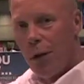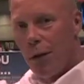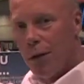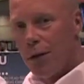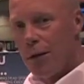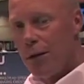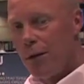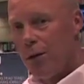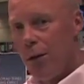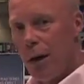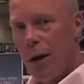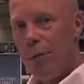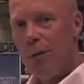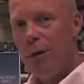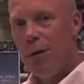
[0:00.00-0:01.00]
uh,
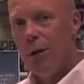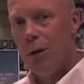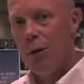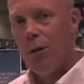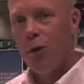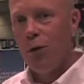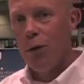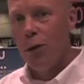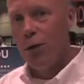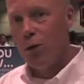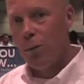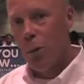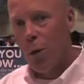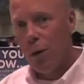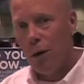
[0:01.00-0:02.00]
described here are for finish
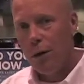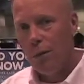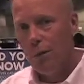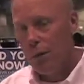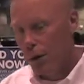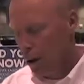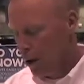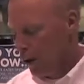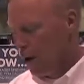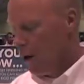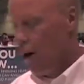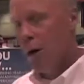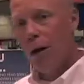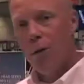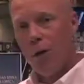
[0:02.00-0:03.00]
boring.
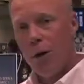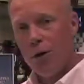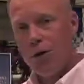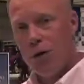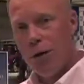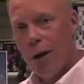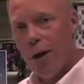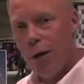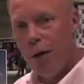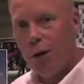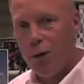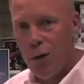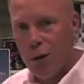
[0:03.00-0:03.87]
All of our standard